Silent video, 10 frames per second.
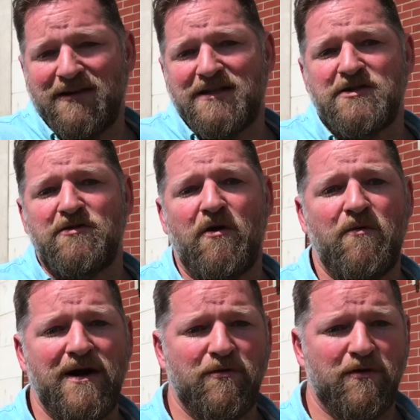That's no
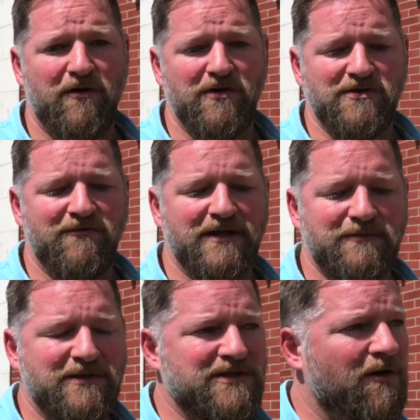way to encourage
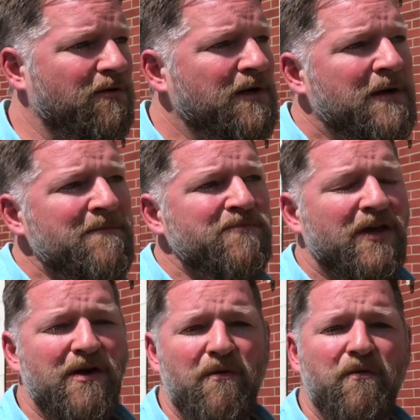investment. So,
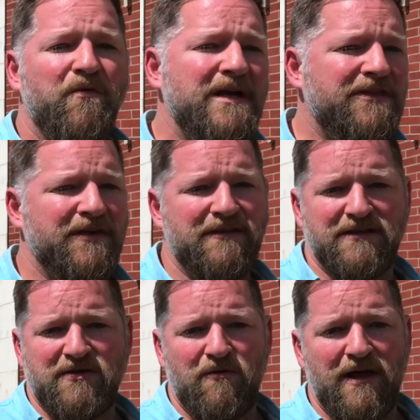rethink
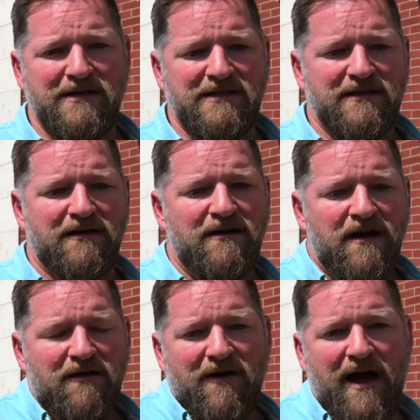this whole idea
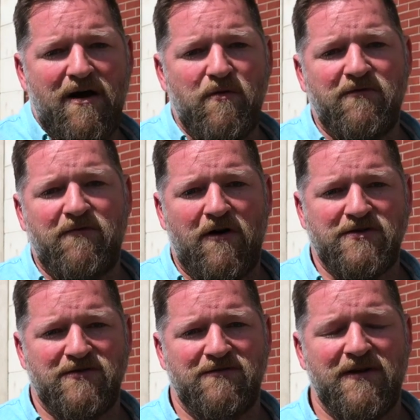of how we
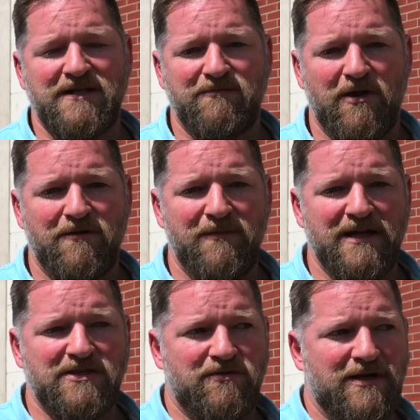foster investment on
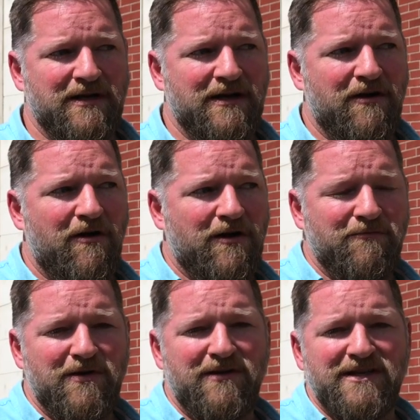Main Street and in our
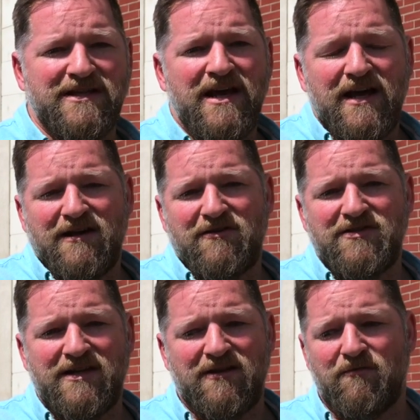communities, and
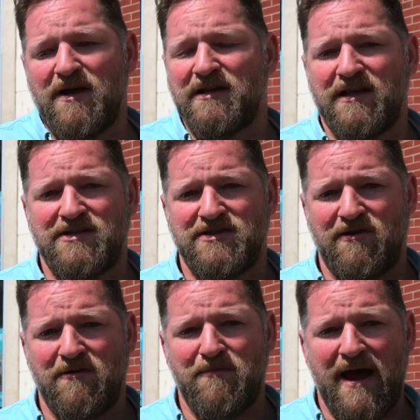understand that regulations
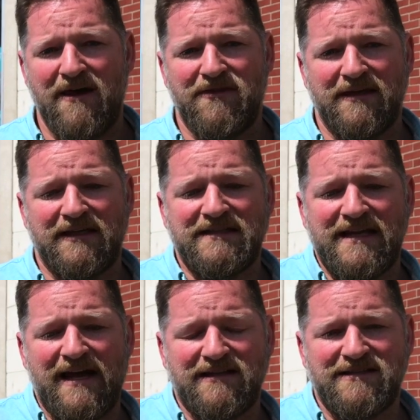aren't a bad thing.
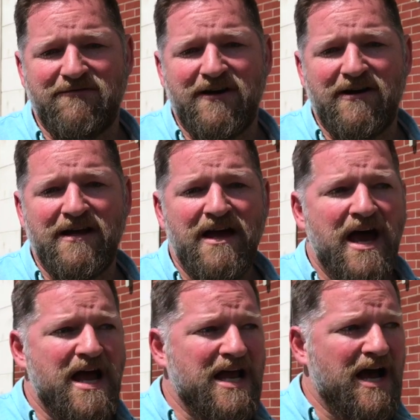Exact is the very
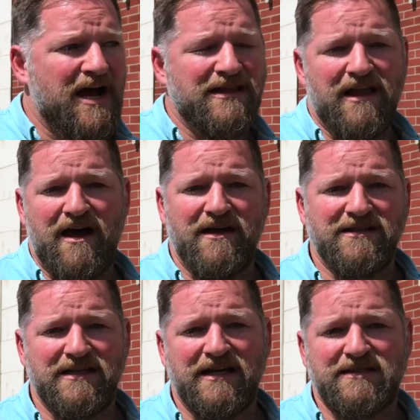
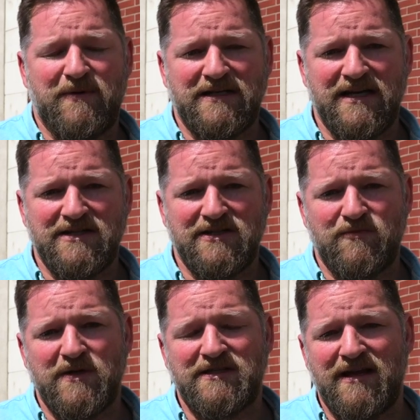guidelines and expectations
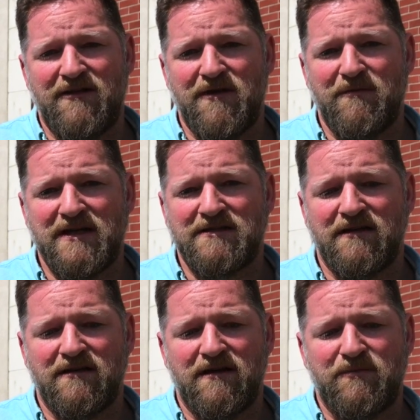we set that makes
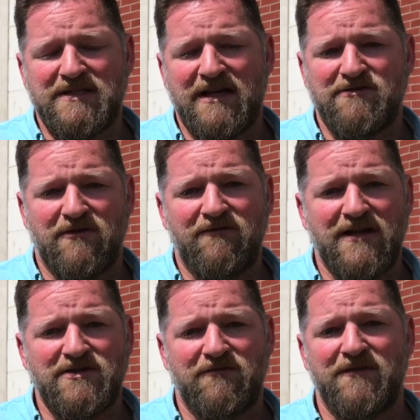a potential
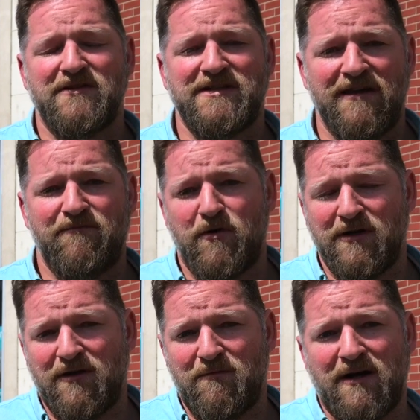investor feel safe
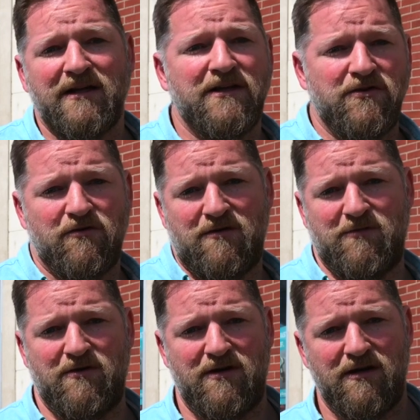putting their money in your
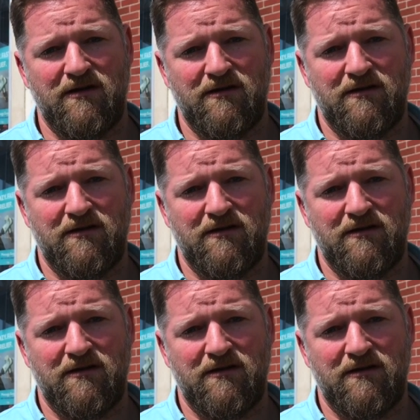community.